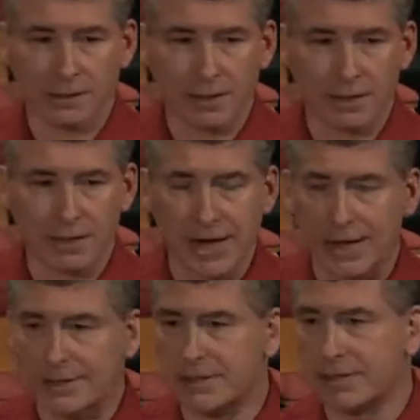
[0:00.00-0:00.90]
that a day
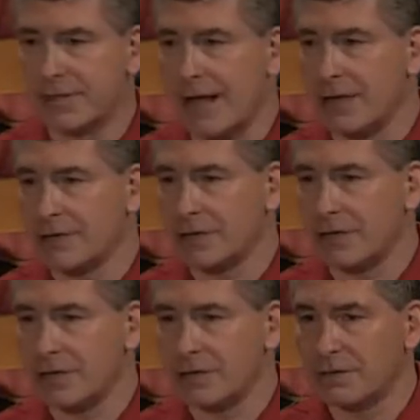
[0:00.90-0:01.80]
is as a thousand
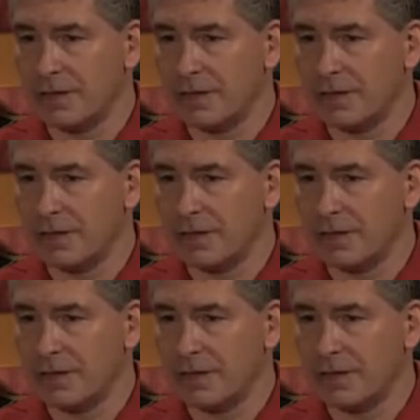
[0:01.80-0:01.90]
years and